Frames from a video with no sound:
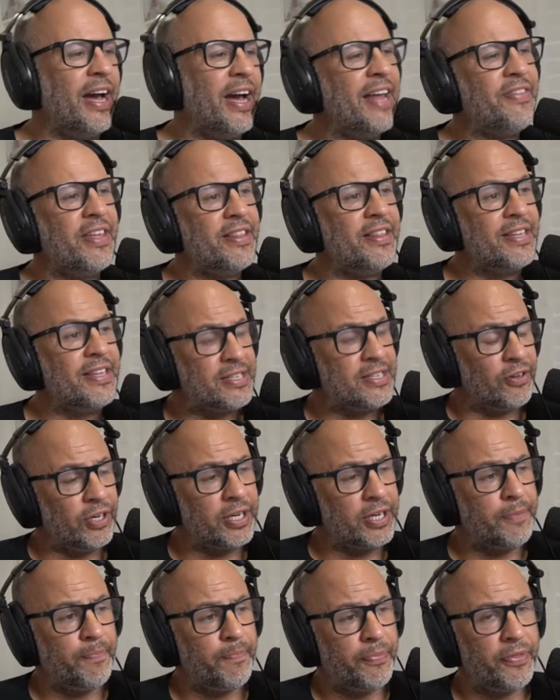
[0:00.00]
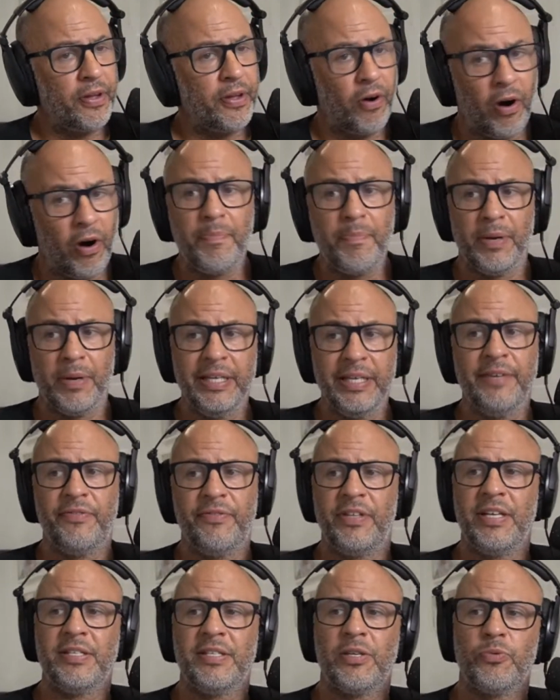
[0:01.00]
And then there's like, I believe
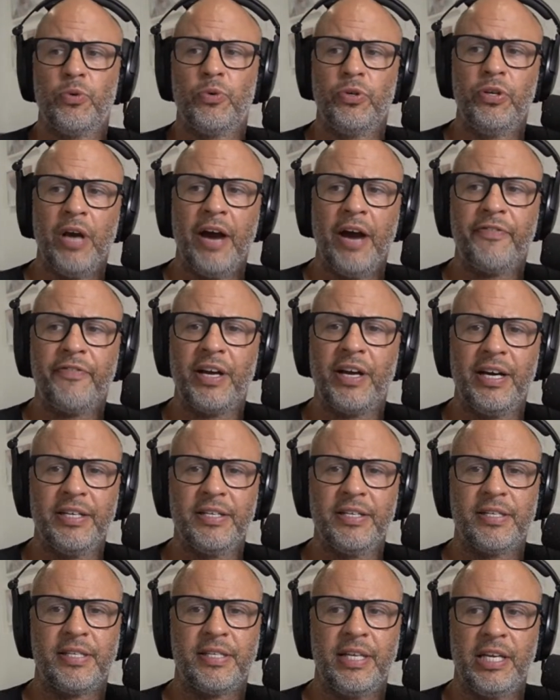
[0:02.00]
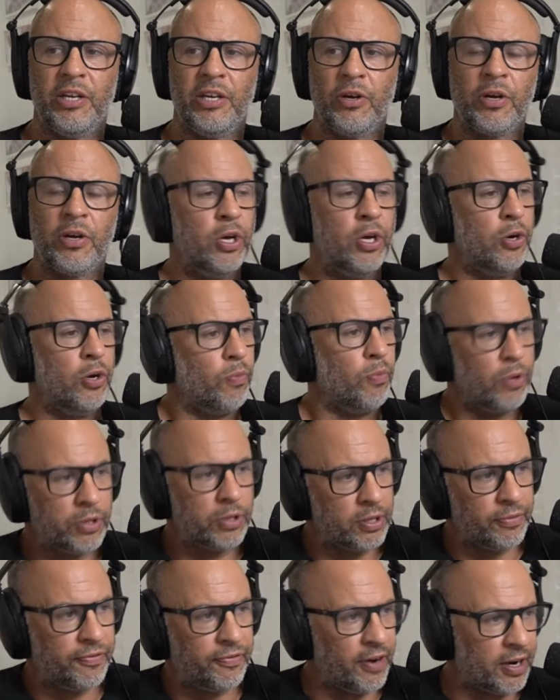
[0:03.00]
things as well. You have to understand like,
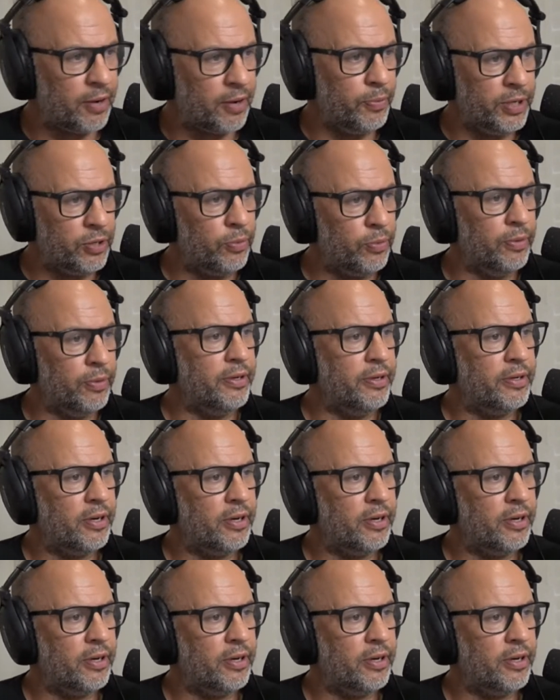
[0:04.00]
what the fuck are we doing?